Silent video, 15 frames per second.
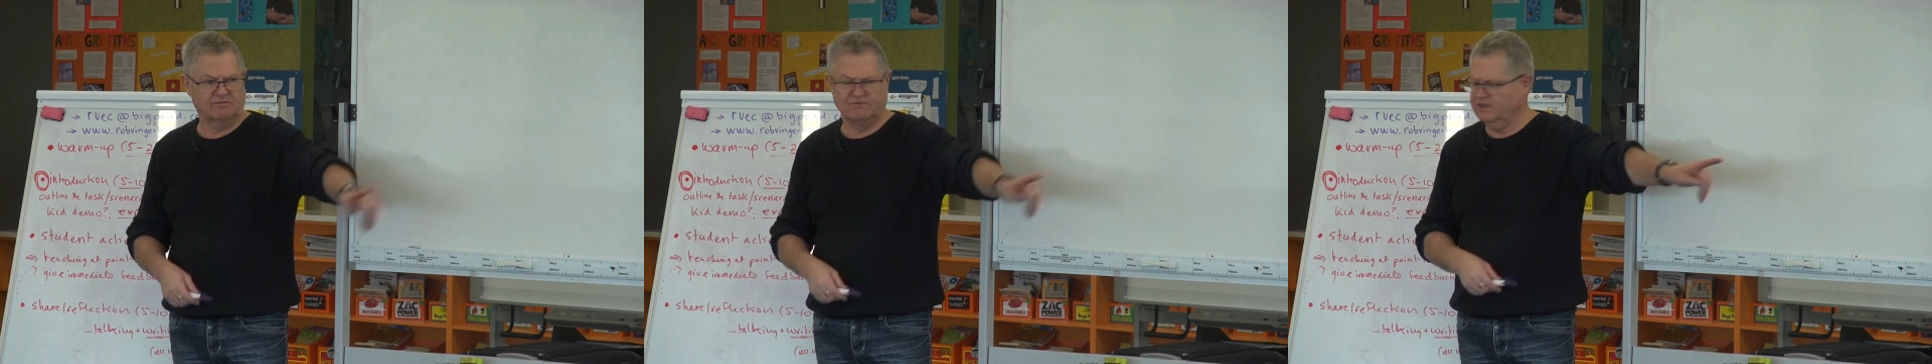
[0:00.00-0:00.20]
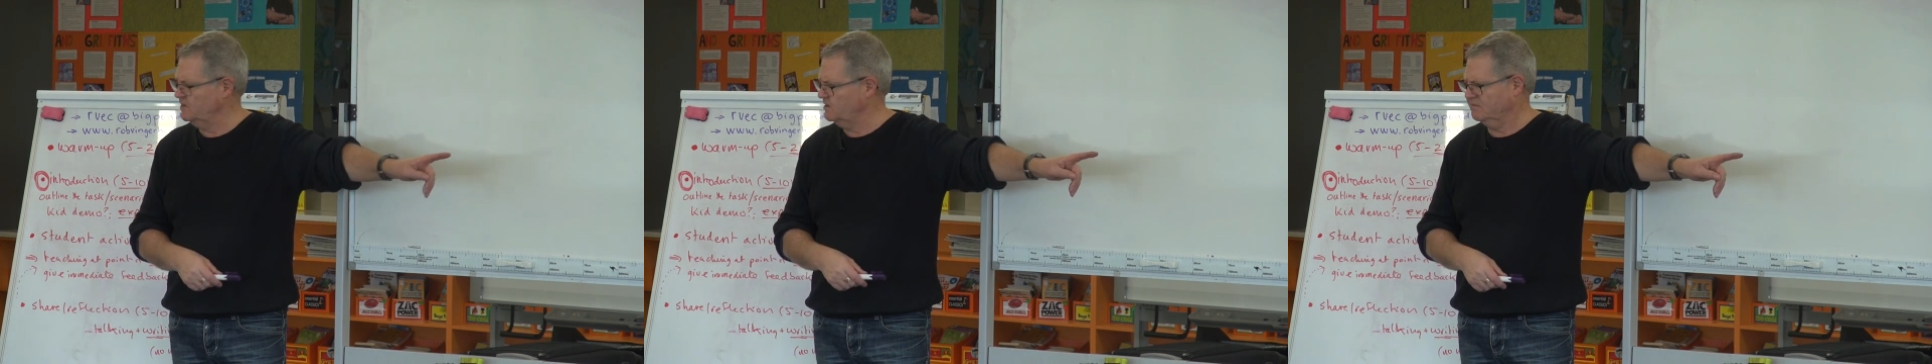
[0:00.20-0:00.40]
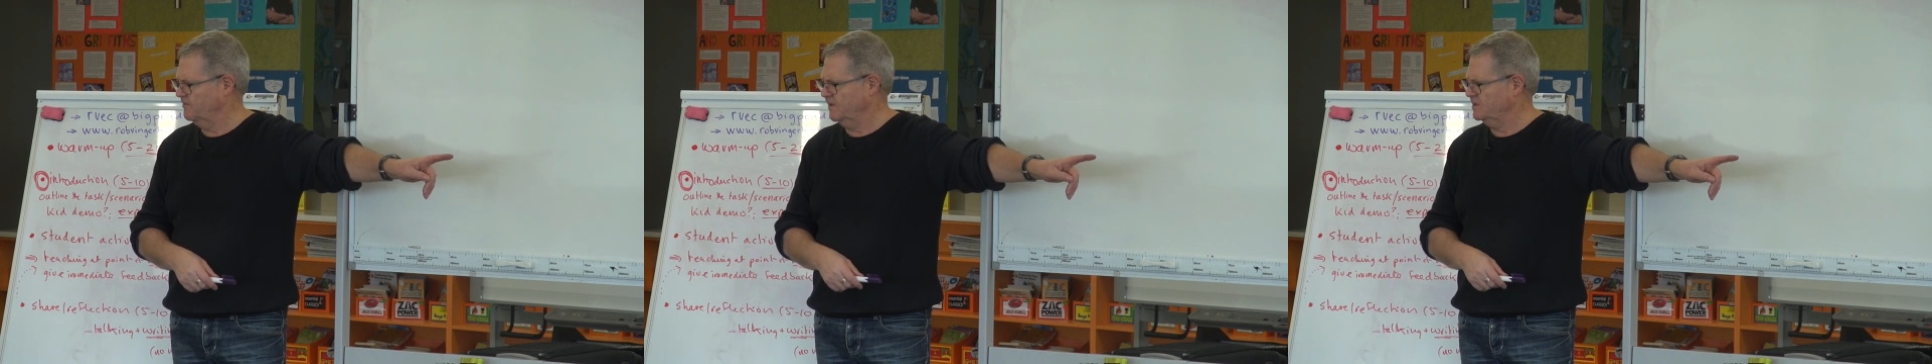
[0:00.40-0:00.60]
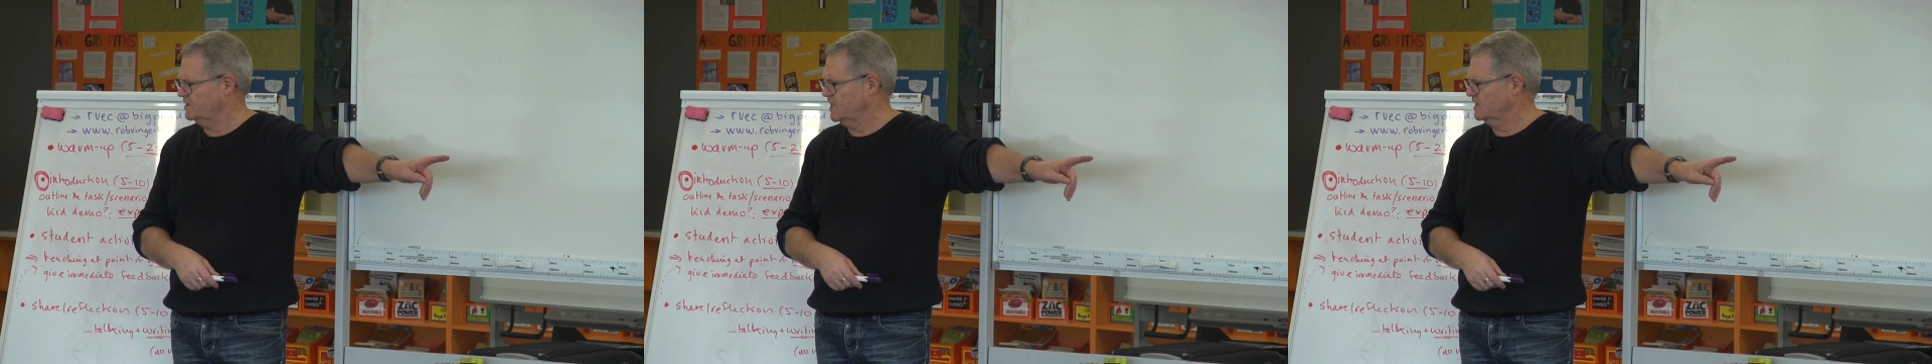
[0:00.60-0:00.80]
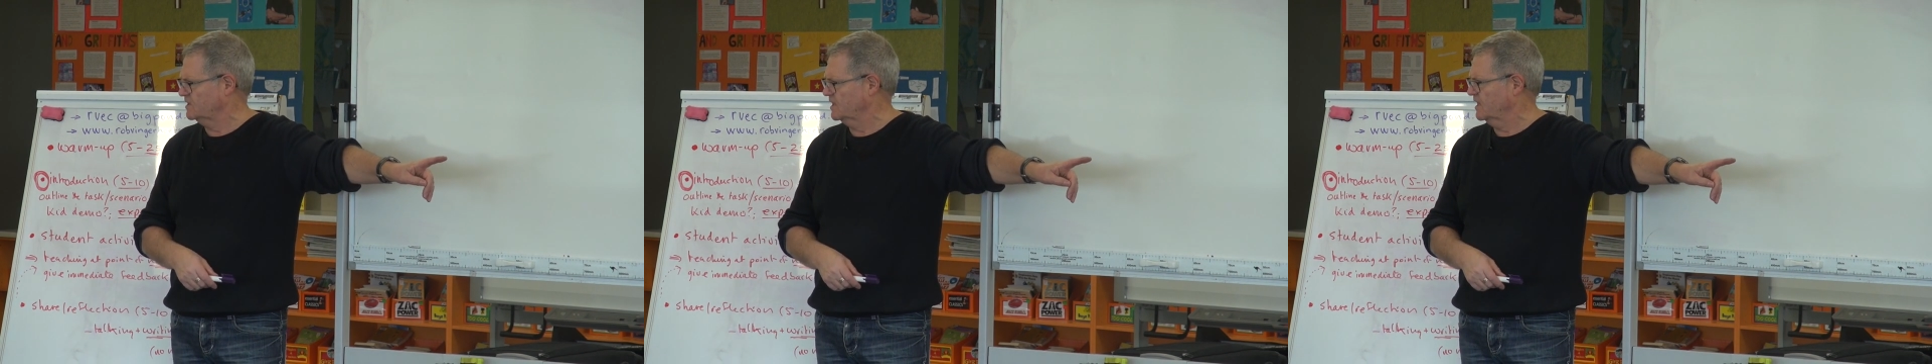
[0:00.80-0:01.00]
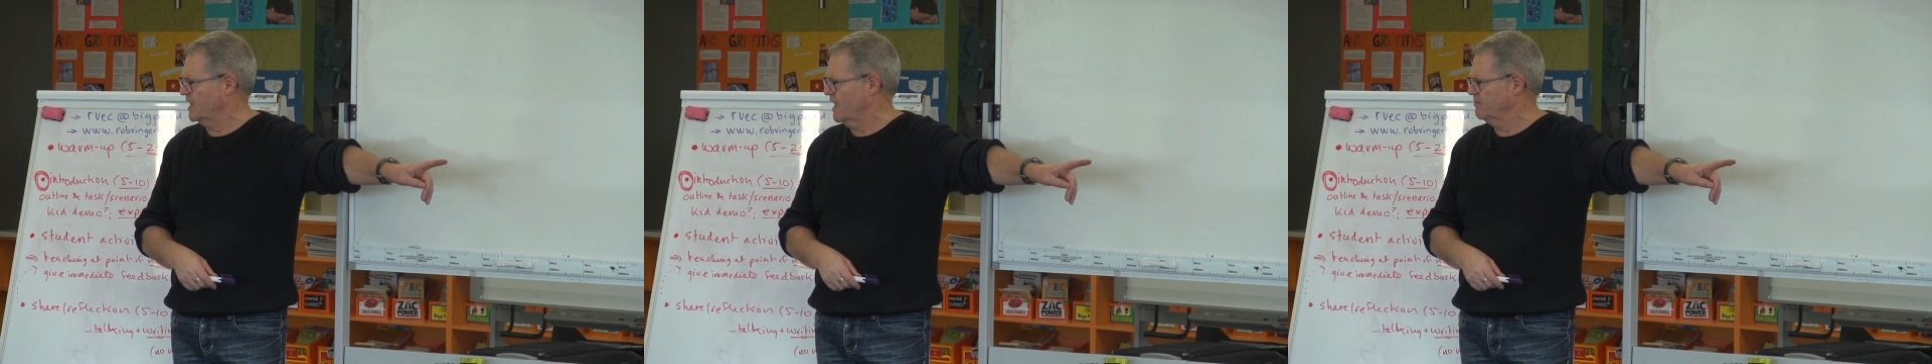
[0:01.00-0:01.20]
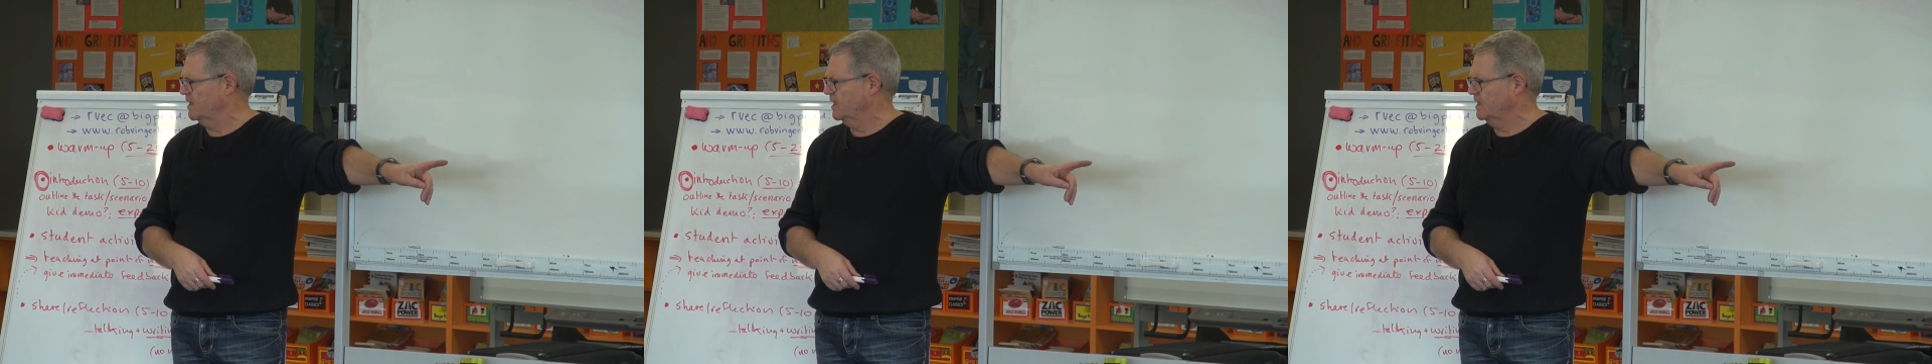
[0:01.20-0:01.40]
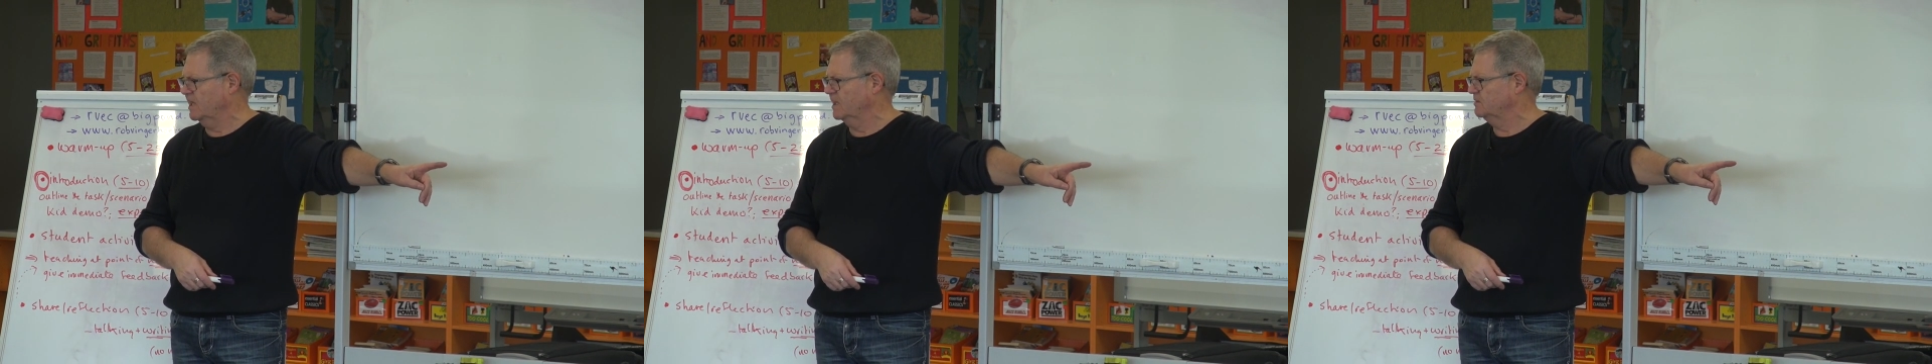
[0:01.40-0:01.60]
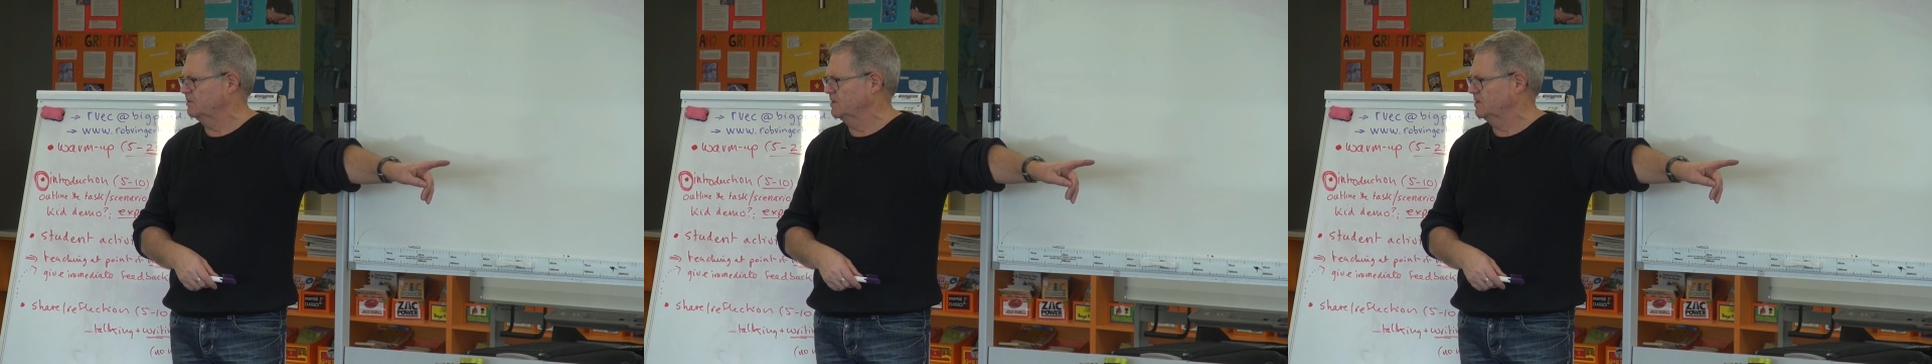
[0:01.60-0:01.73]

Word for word: Vince, Vince doesn't get that many kids